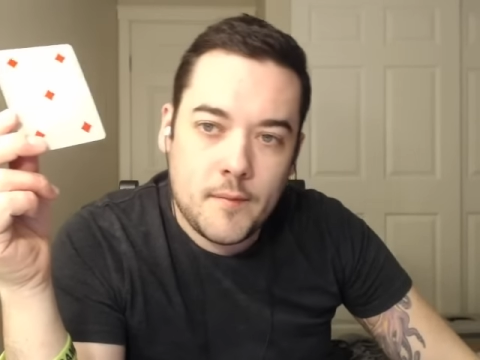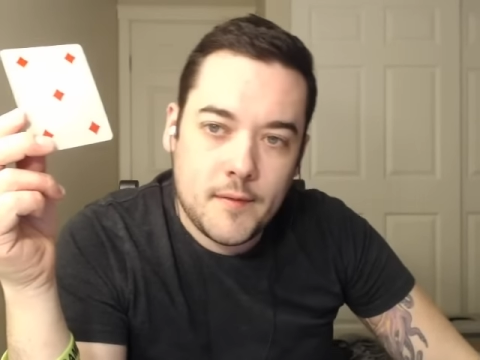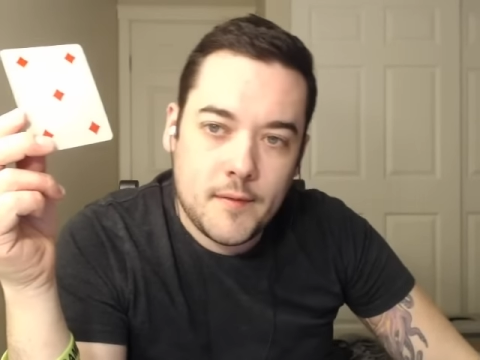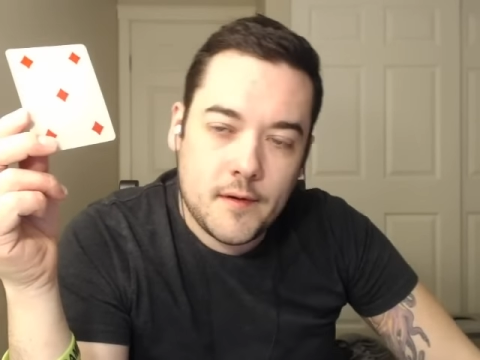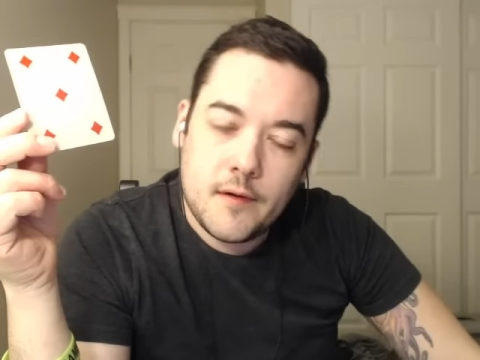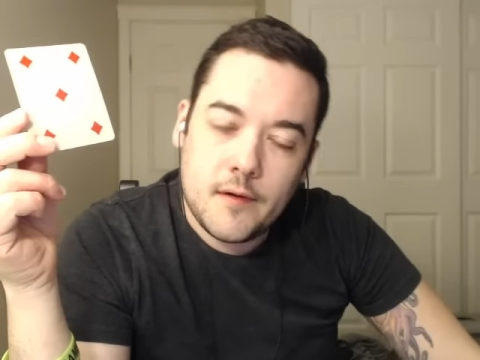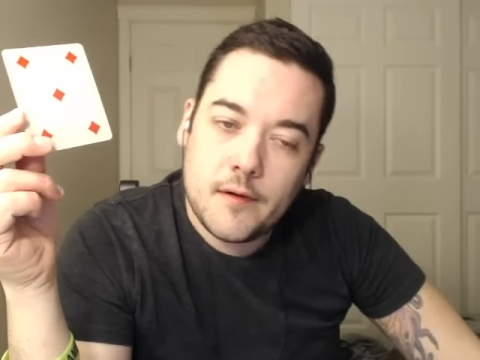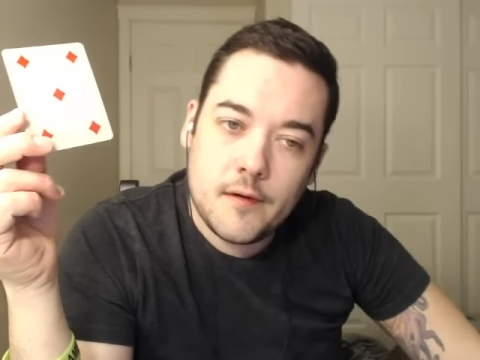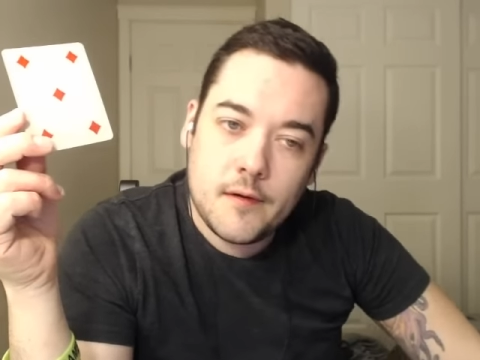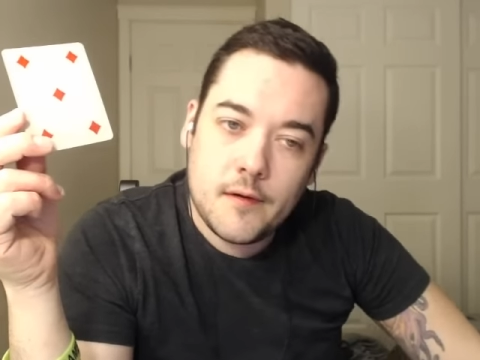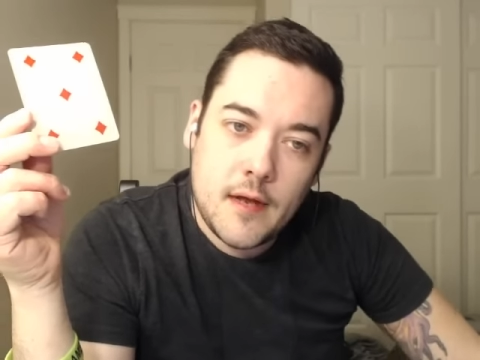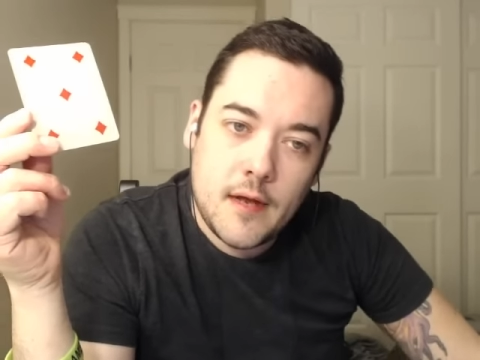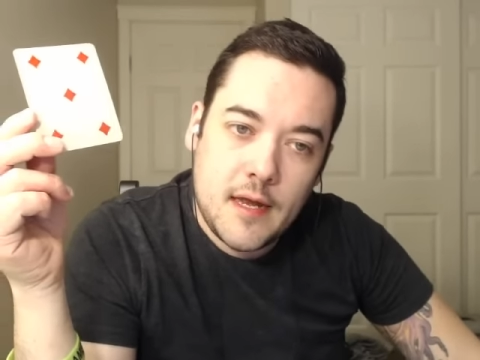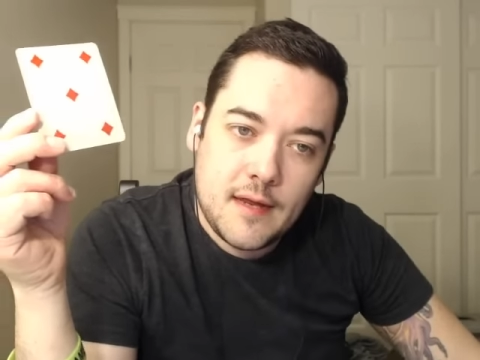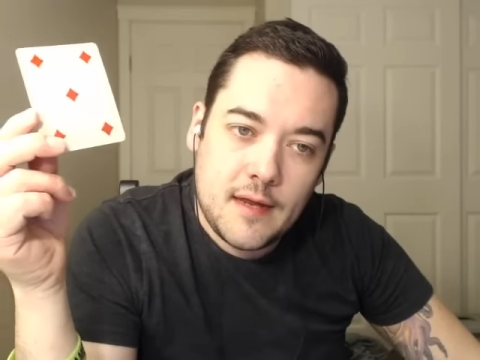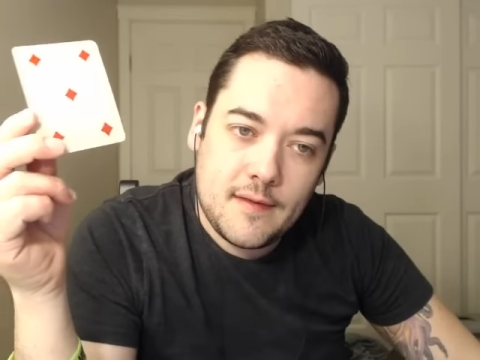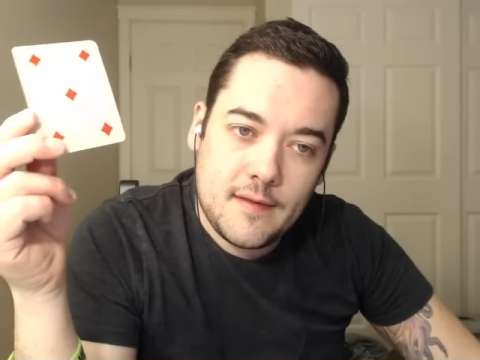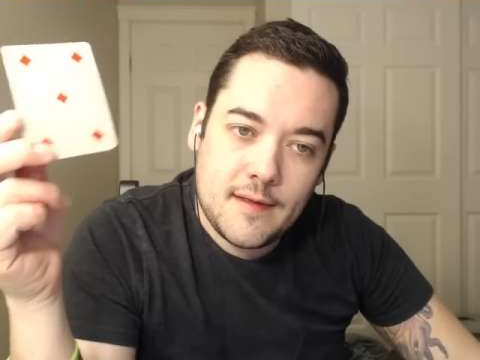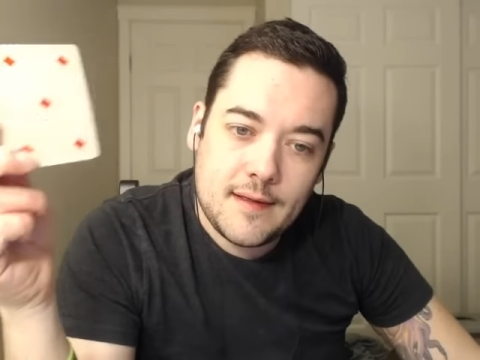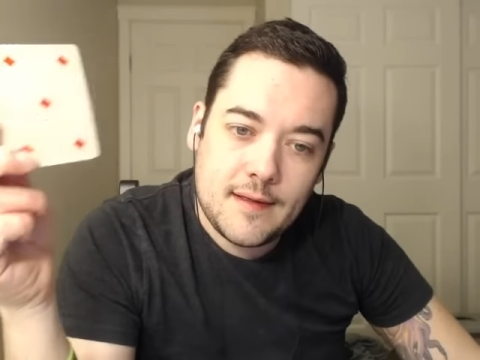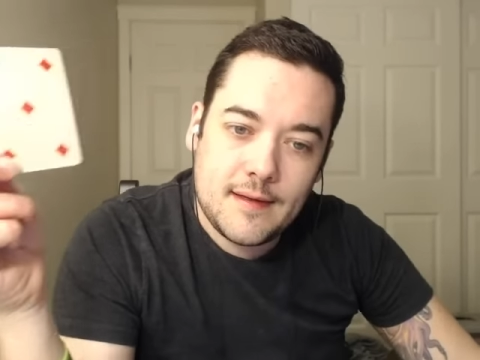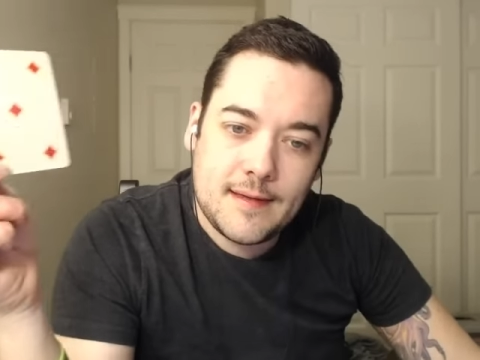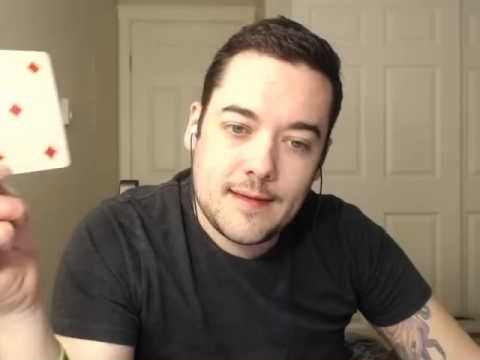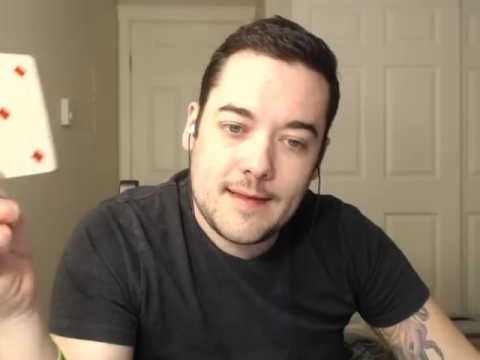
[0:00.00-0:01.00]
or
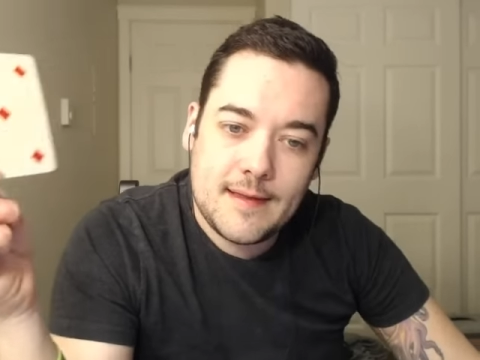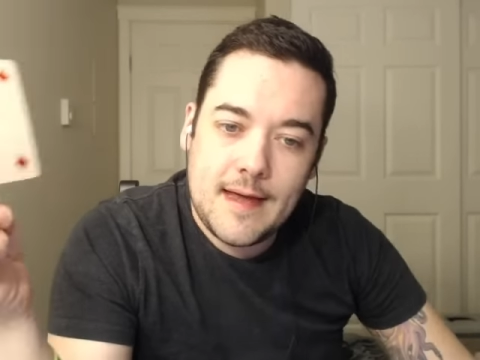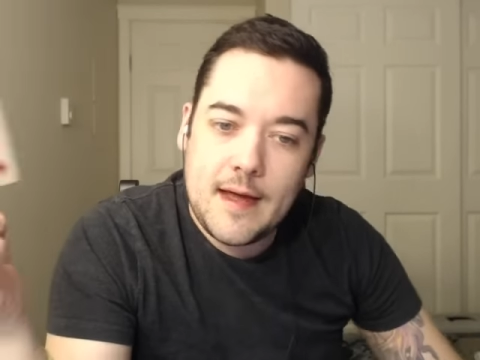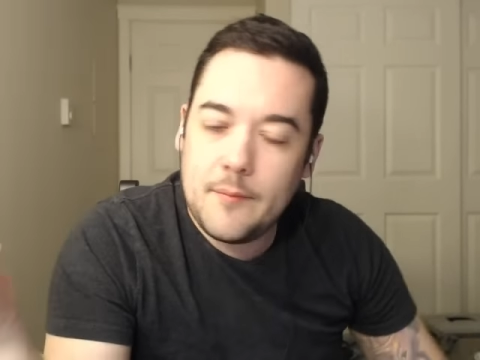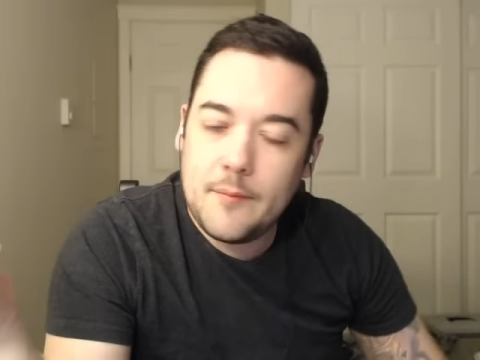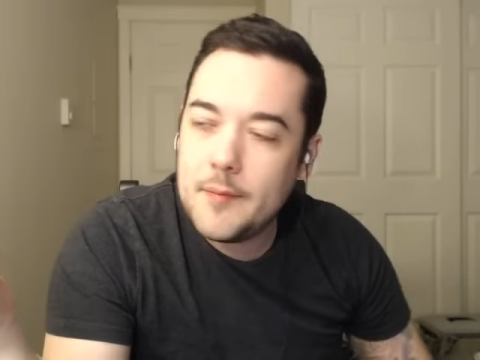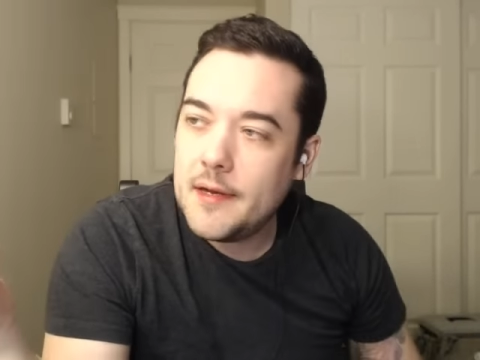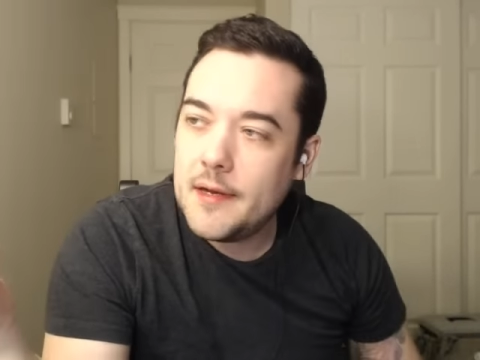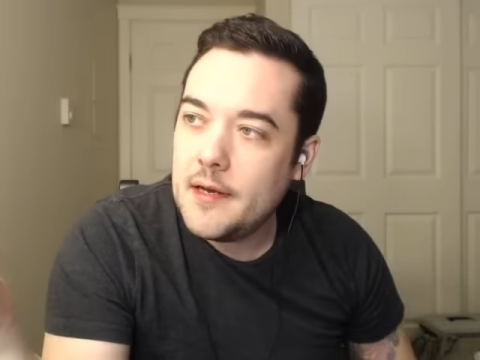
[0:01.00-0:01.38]
anything like that.